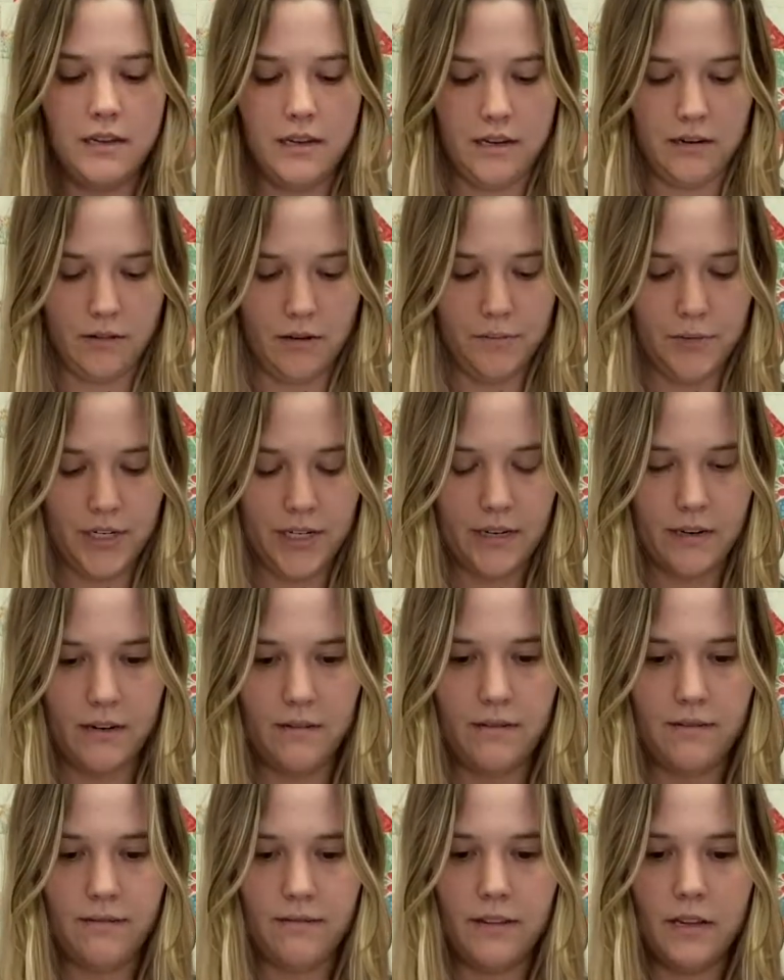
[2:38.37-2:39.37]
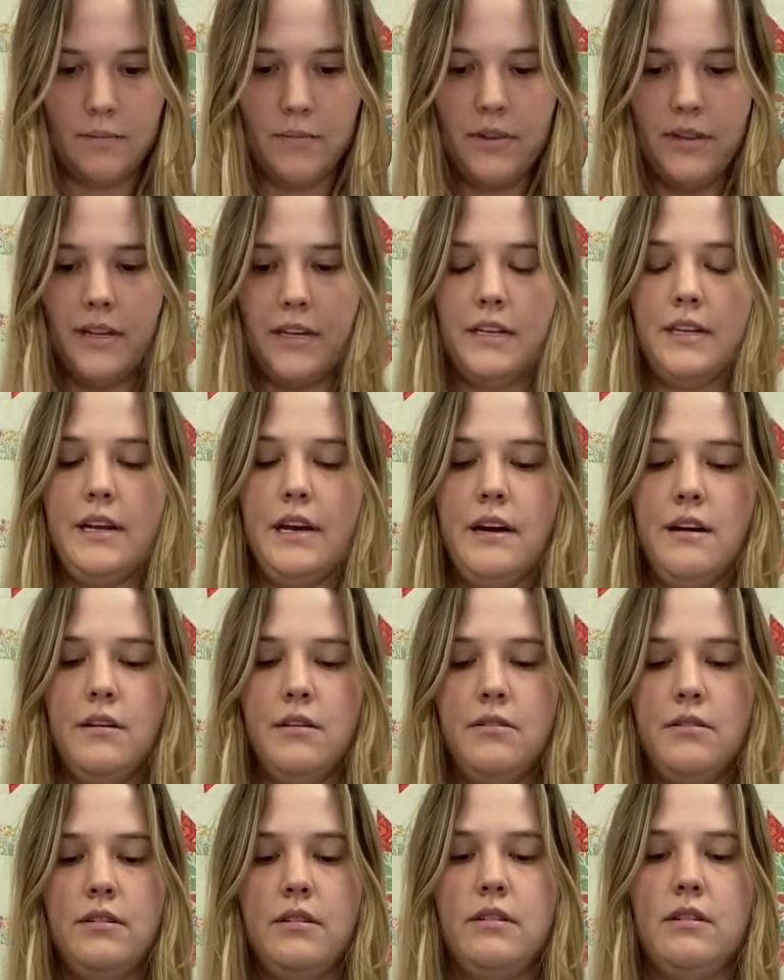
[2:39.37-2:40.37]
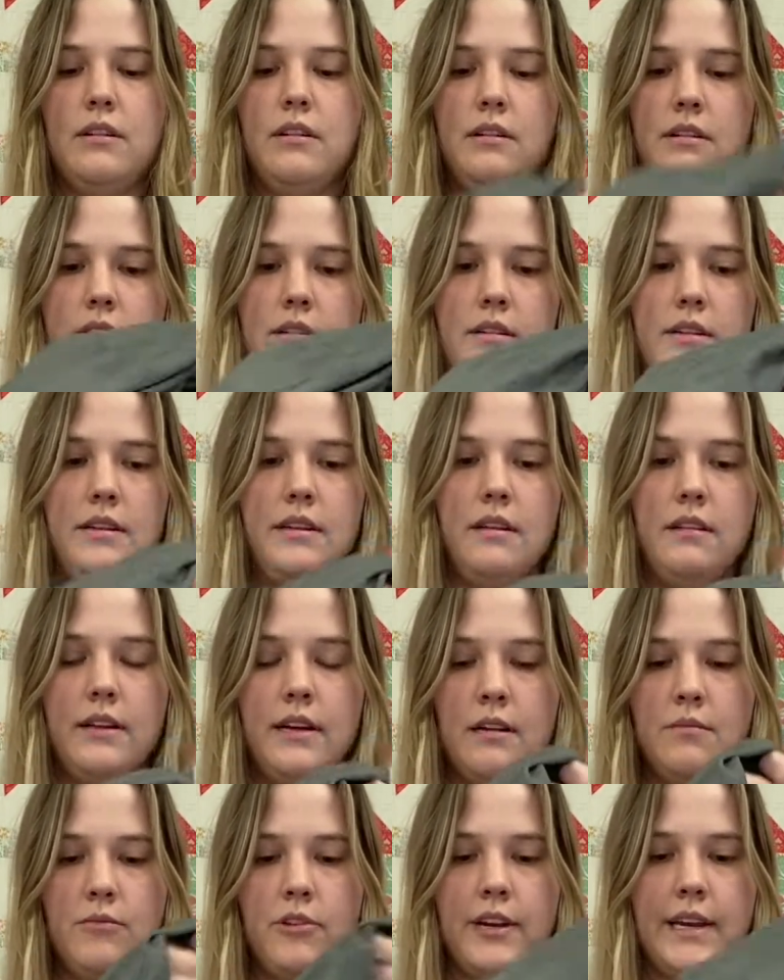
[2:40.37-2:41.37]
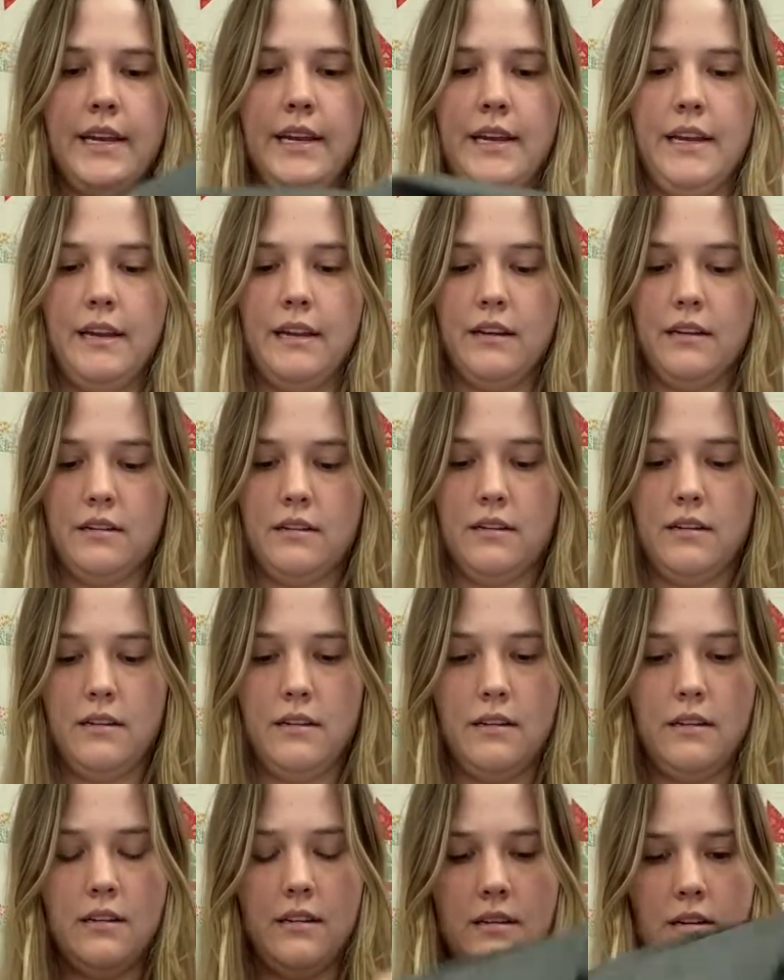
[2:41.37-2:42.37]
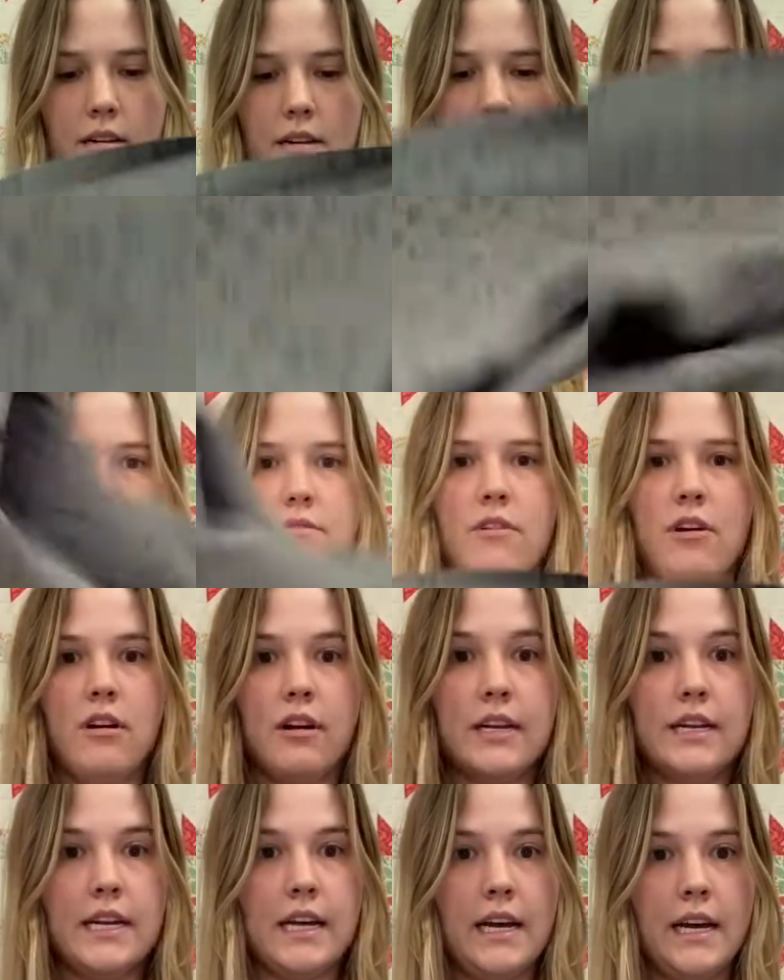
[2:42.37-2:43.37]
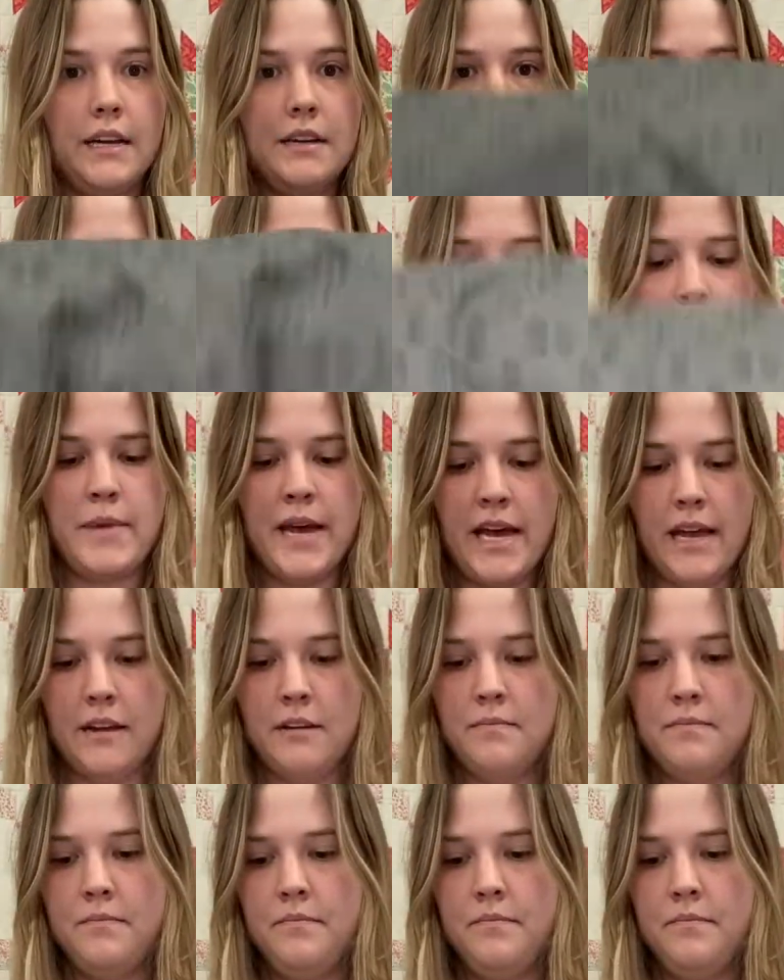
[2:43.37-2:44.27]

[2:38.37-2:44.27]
So I'm just going to flip this now so that I'm looking at my wrong side of the bag.